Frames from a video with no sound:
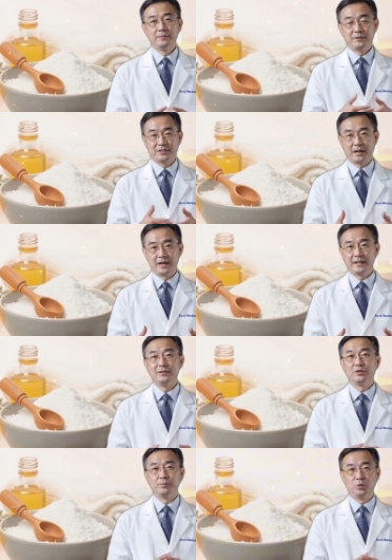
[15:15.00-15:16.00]

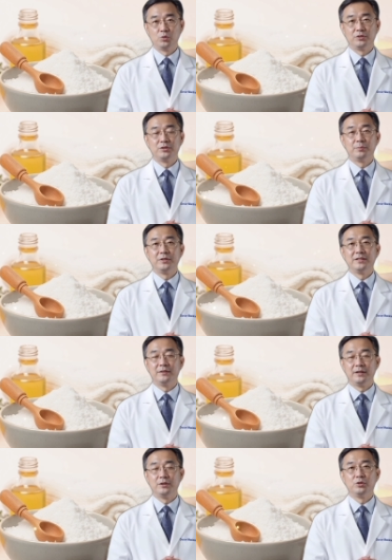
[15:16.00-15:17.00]
Science supports
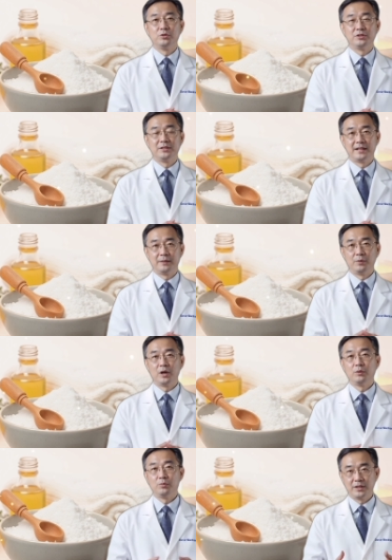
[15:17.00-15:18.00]
specific uses and
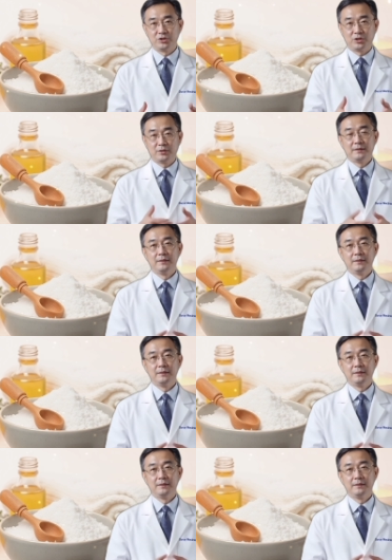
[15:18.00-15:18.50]
moderation,